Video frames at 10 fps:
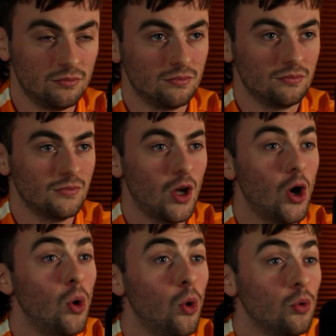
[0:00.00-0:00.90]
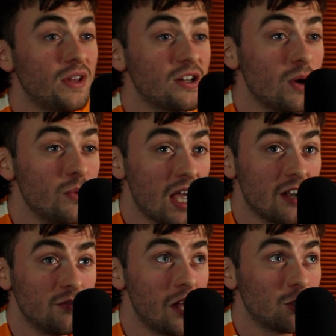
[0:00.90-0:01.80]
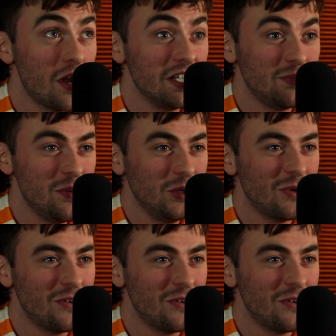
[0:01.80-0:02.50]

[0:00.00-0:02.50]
That's when we had like 20 people in my